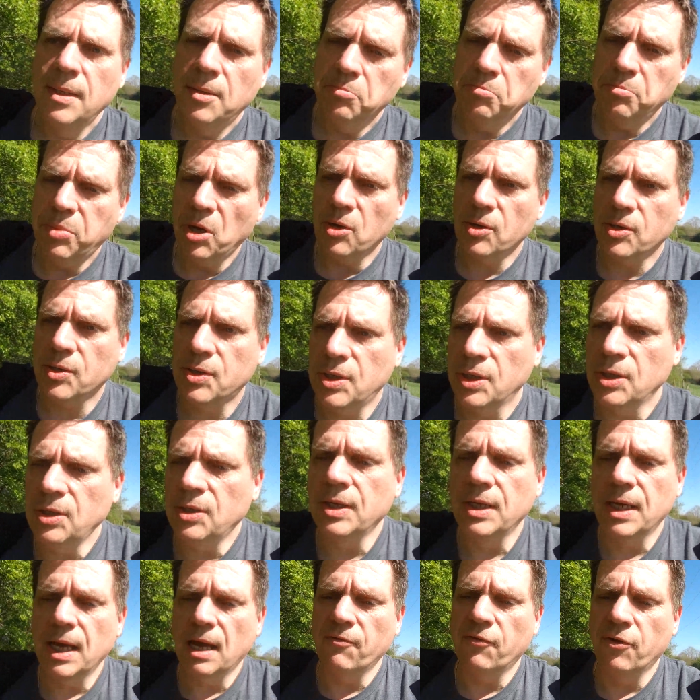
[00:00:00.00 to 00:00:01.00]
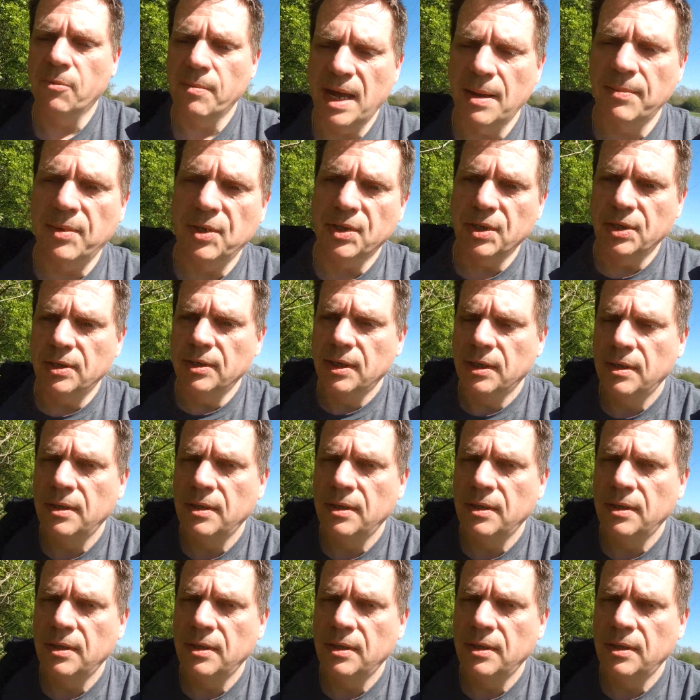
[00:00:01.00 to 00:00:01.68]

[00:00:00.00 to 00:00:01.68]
box that you can get from Amazon.